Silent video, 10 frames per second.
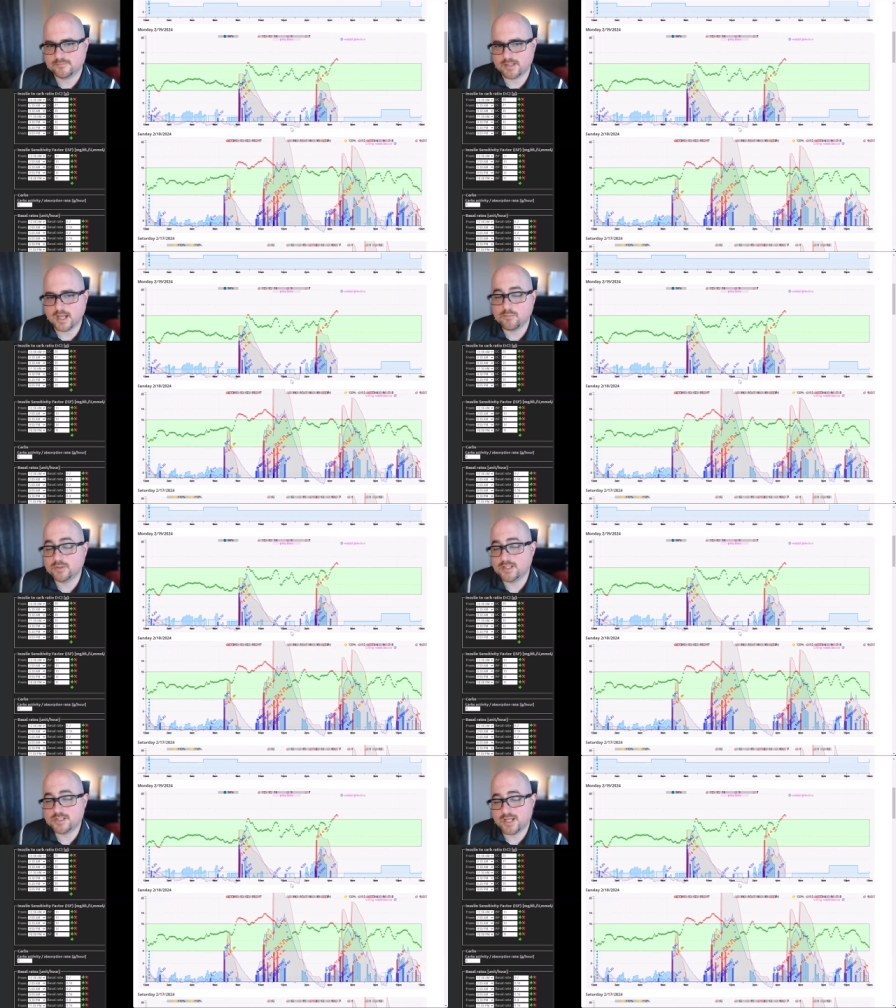yeah. I'm
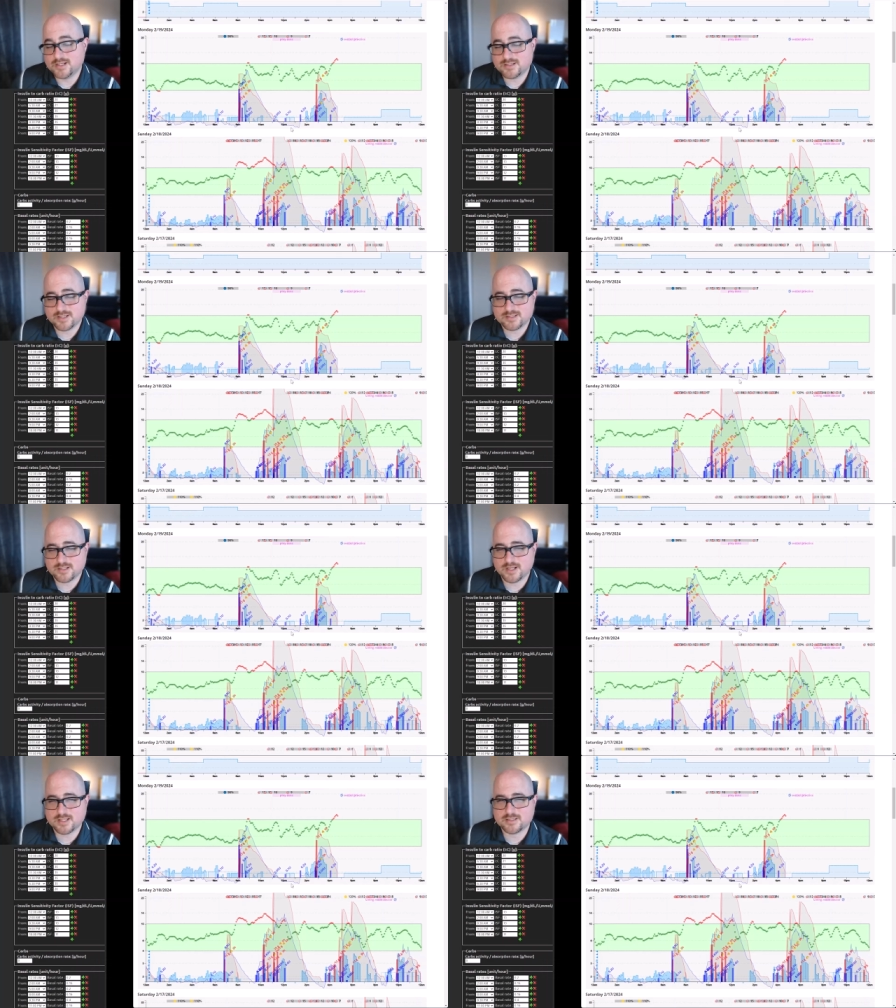one that changes things a
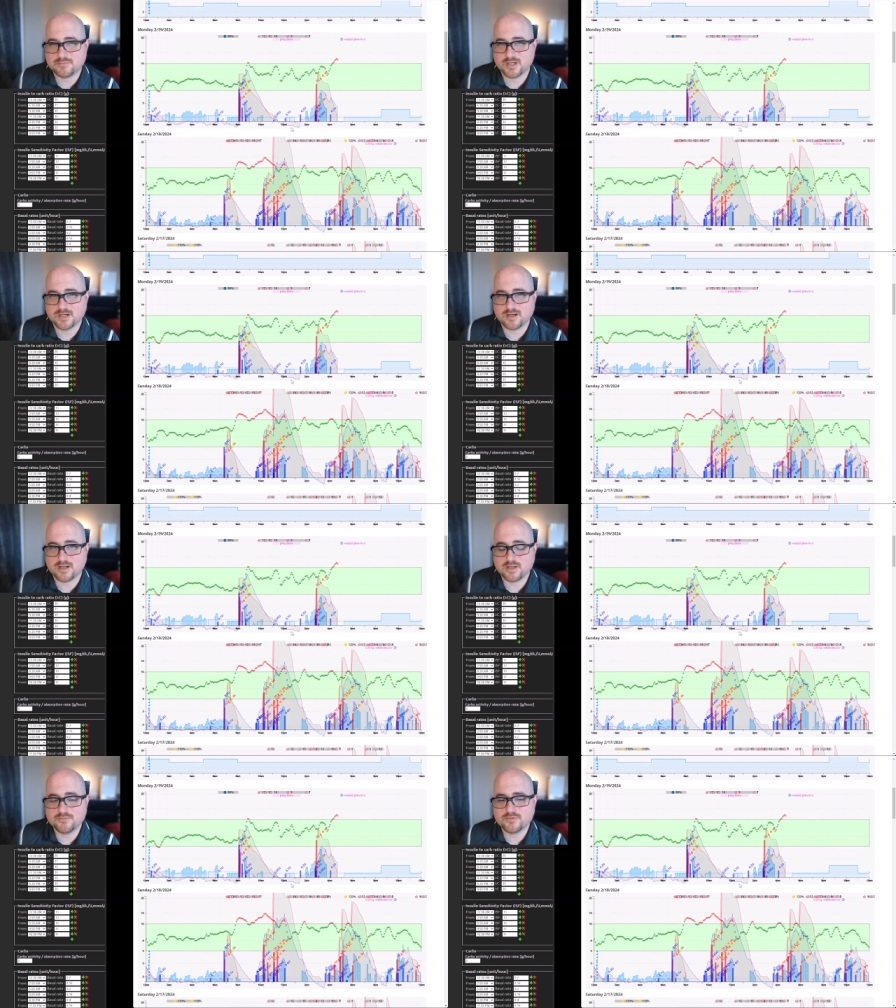lot, so I'm not going to
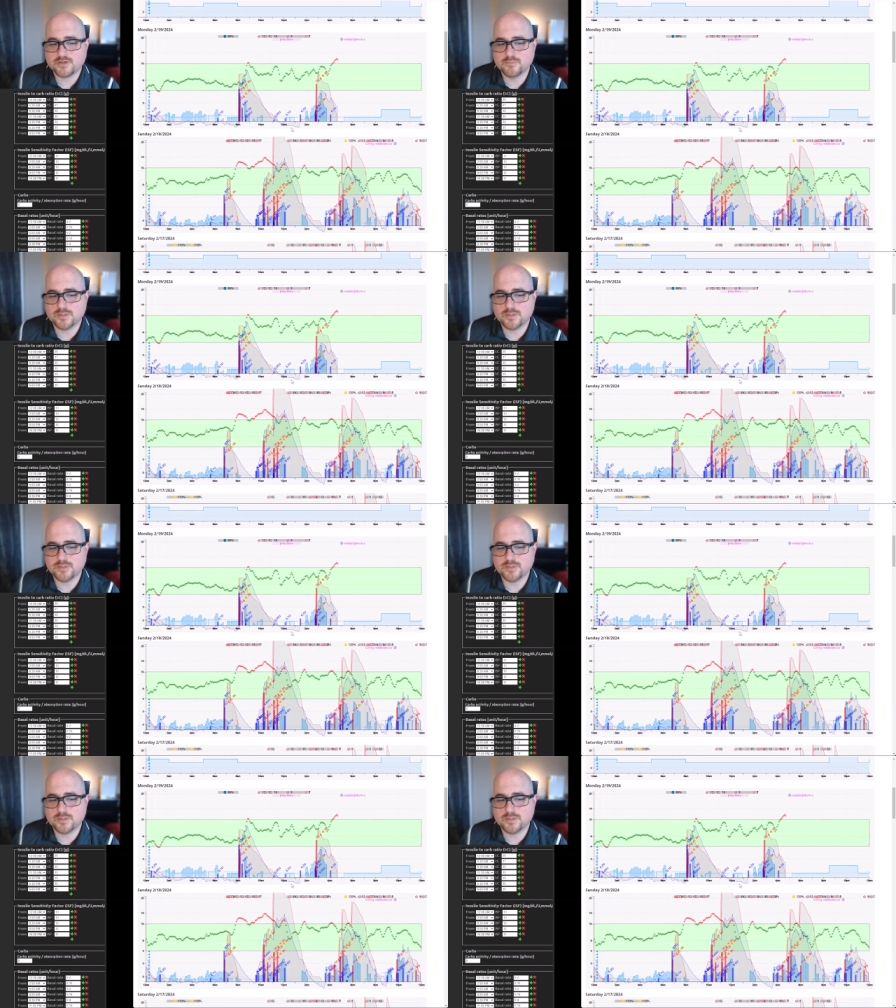knock you for it.